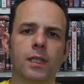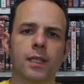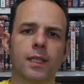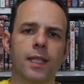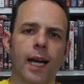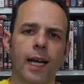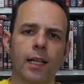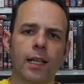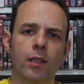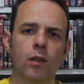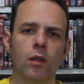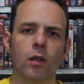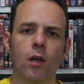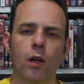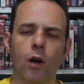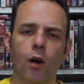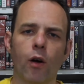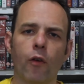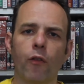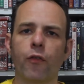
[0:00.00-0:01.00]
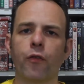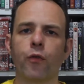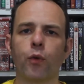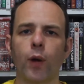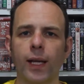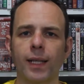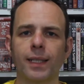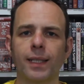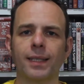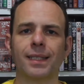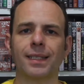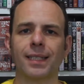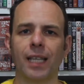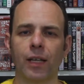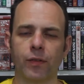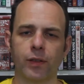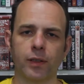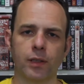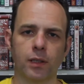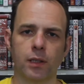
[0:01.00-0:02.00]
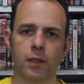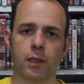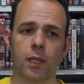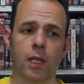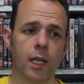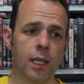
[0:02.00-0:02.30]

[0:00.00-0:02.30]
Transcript: character of Frank Skeffington.